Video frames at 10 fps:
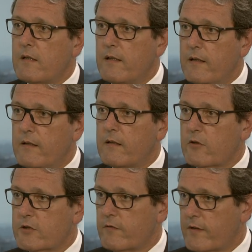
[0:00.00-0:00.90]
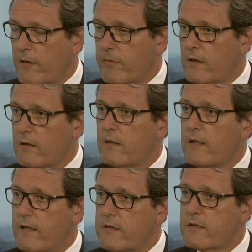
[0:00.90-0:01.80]
the cost of capital
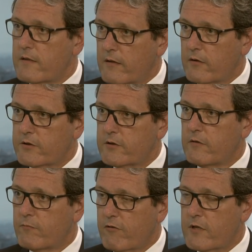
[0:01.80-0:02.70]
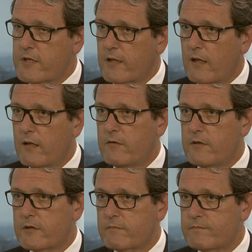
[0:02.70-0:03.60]
and hence the cost of pricing
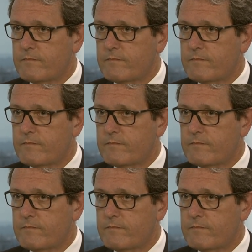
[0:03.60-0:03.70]
loans.